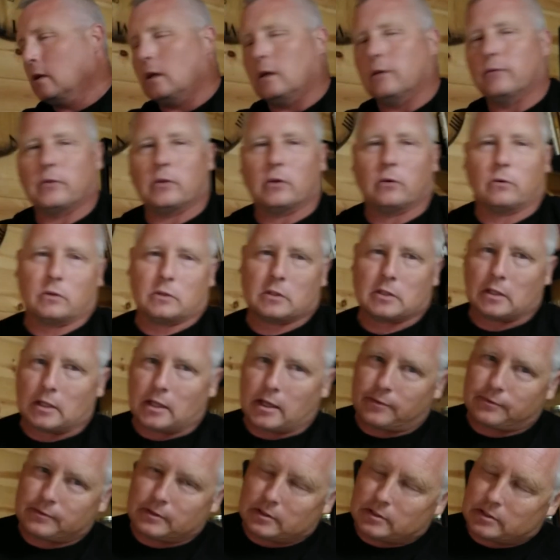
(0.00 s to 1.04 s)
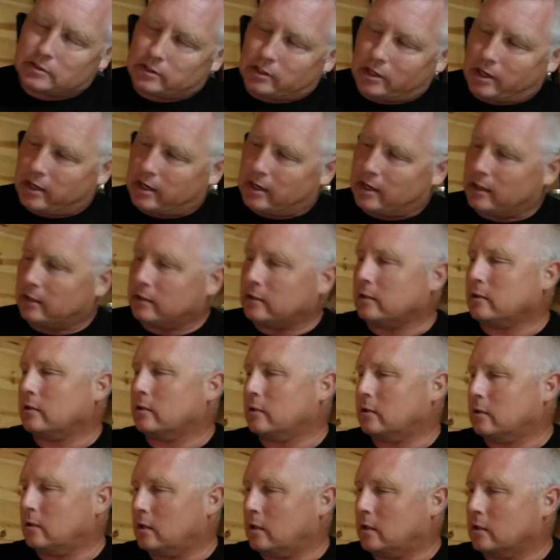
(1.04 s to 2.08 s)
even though it's a leftist
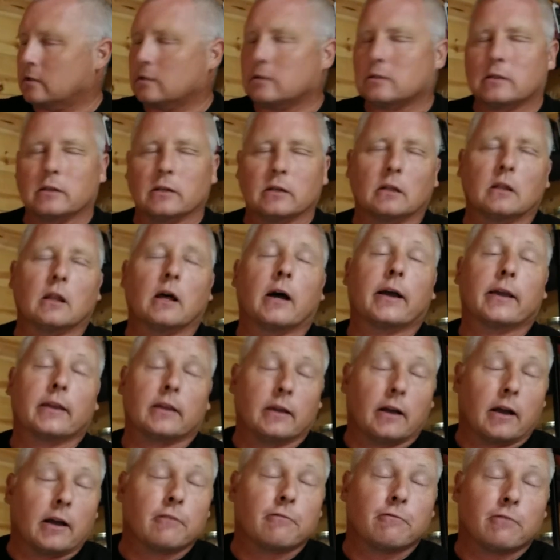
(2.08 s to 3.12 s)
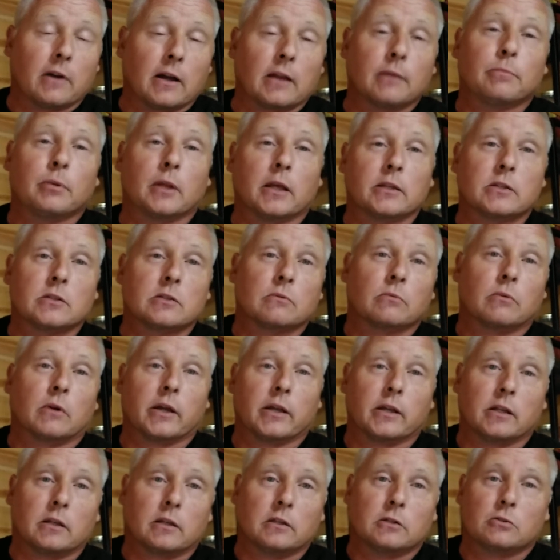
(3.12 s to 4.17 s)
state, it's still I, I find places where
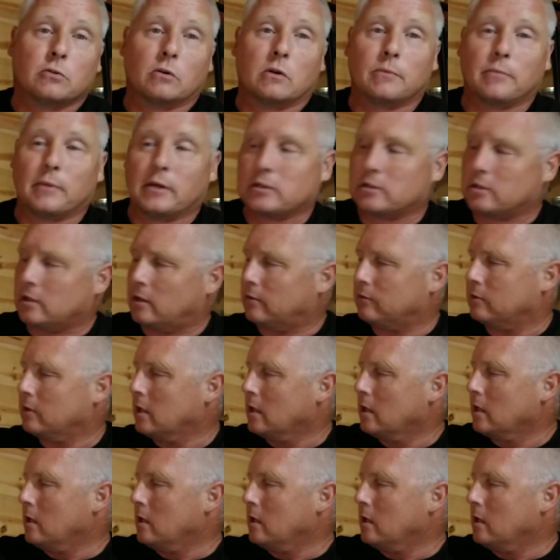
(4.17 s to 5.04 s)
I can enjoy myself.